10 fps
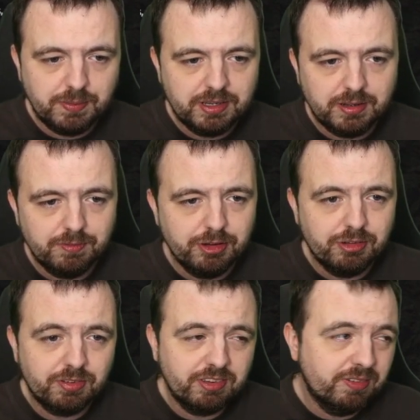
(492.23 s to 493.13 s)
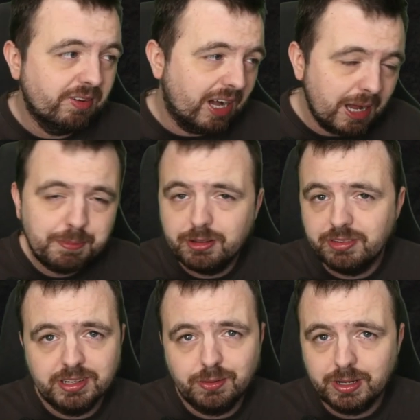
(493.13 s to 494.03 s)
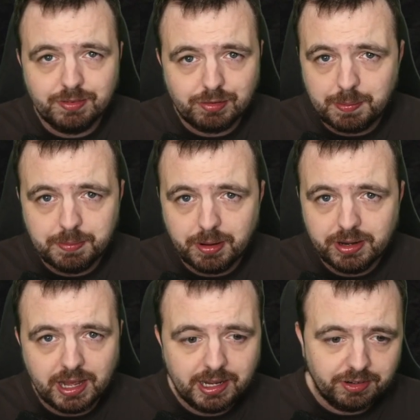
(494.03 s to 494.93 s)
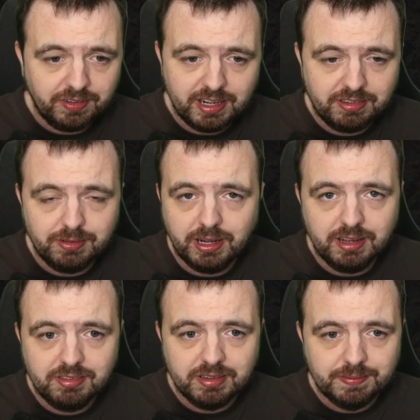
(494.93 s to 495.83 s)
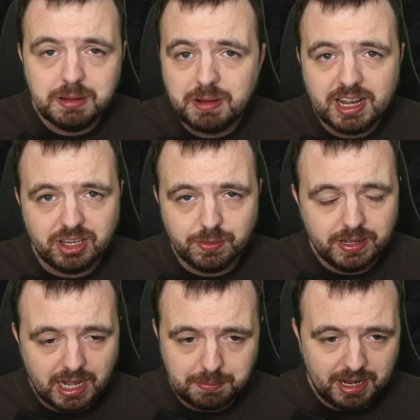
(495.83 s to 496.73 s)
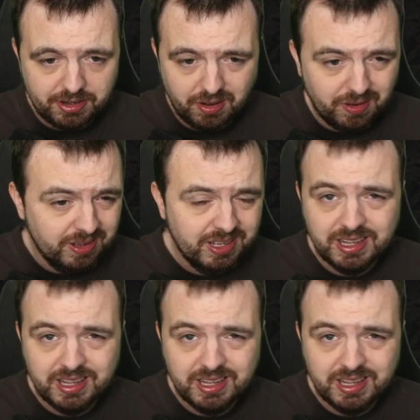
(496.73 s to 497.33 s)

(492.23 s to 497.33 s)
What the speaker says: Winter Convergence Festival, I personally don't give a crap about it. I ain't going to lie to you guys. I might do it, I might not.